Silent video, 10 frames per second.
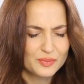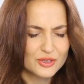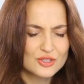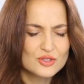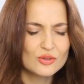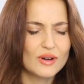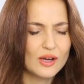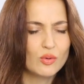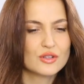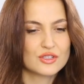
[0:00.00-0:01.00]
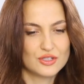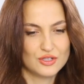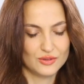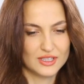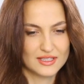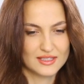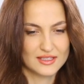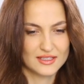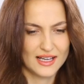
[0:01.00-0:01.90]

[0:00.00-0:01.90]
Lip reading: but no, I want to do this.